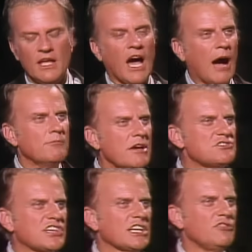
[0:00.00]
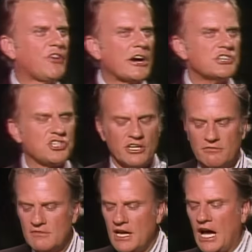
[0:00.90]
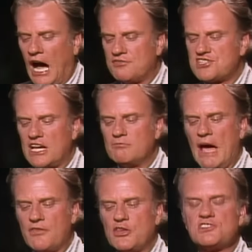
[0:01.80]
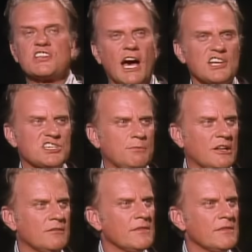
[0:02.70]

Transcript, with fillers: a musical version of St. Matthew's Gospel.